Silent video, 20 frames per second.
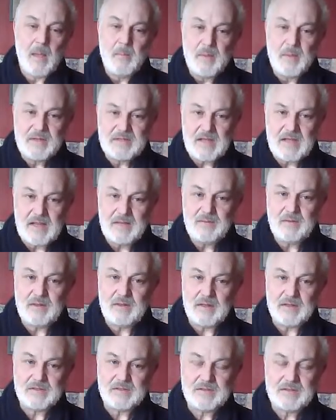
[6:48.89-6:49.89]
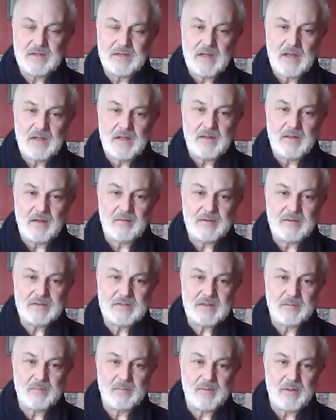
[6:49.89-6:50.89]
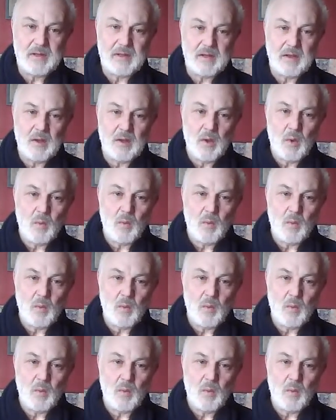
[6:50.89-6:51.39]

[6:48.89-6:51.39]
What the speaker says: But in this, there is something